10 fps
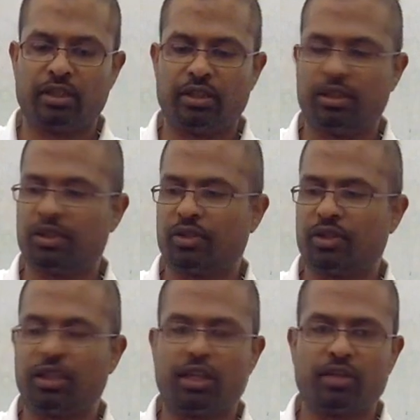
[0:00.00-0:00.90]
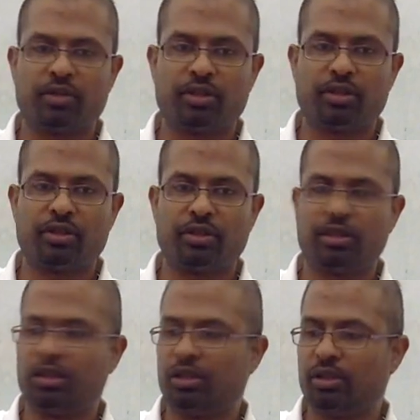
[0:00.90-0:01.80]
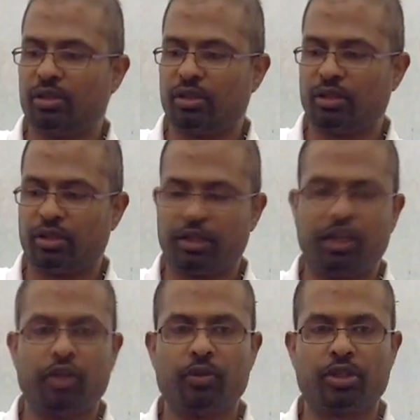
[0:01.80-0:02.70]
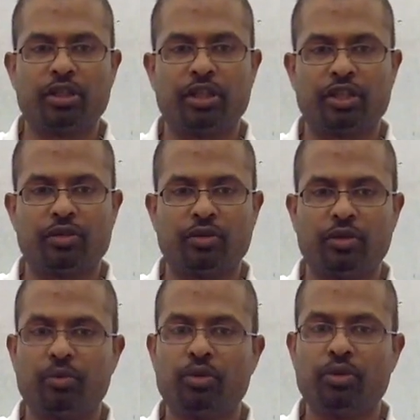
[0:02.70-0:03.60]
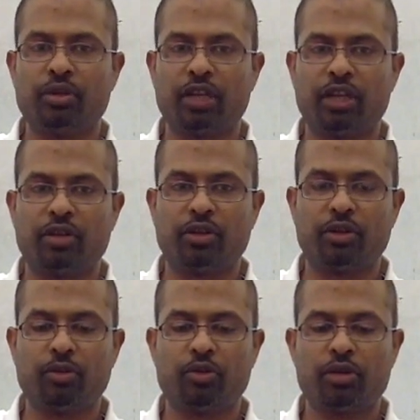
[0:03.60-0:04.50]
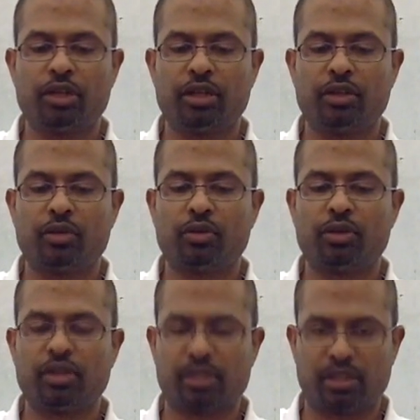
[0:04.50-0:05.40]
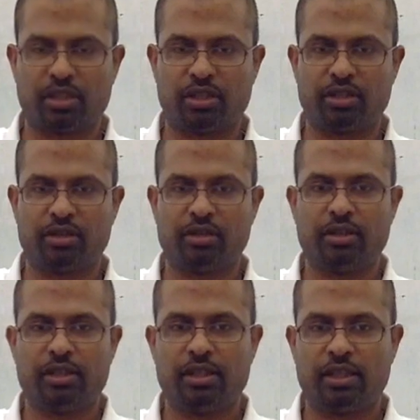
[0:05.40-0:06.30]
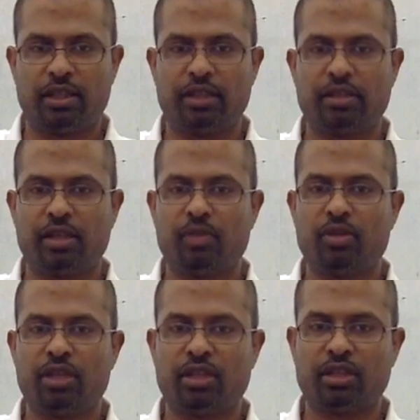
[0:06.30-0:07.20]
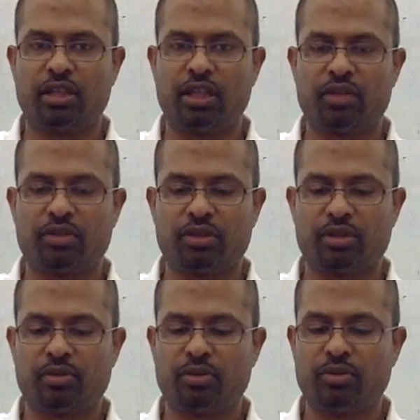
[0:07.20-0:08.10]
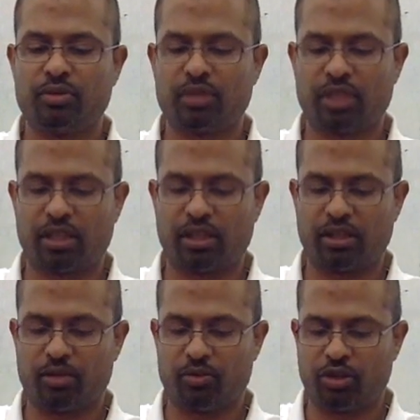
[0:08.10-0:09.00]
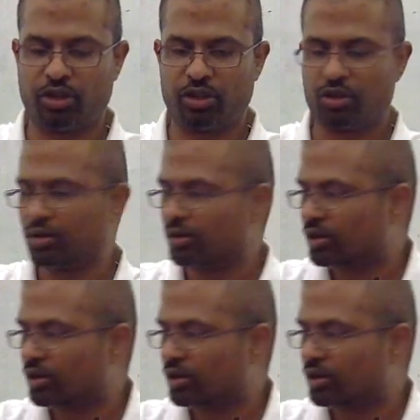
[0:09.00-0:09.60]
this is the radio which connects to a computer, and you can remotely control the satellite. And this emulates the ground system to satellite communication.